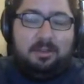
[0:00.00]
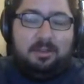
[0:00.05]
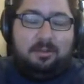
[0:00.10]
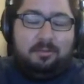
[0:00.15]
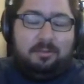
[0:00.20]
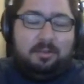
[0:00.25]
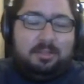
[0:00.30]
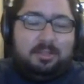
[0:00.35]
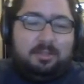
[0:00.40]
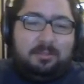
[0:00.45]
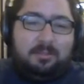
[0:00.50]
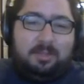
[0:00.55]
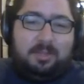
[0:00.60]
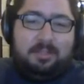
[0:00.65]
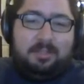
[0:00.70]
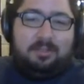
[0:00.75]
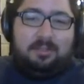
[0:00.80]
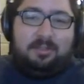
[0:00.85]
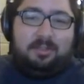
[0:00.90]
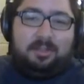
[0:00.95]
What are some
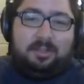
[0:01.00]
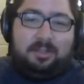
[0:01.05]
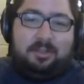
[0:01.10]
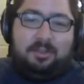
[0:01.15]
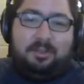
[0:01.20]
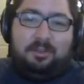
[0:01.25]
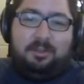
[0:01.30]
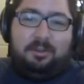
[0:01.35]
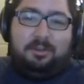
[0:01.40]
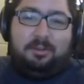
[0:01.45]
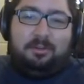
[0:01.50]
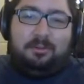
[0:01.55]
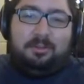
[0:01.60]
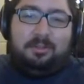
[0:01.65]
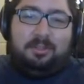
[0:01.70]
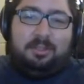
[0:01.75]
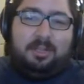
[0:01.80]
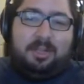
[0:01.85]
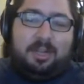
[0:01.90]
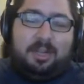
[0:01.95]
things you can do
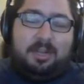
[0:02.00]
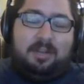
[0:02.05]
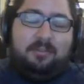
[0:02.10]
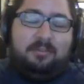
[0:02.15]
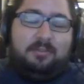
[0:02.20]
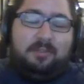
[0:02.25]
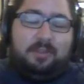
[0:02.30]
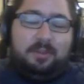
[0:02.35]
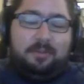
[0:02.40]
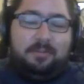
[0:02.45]
to kind of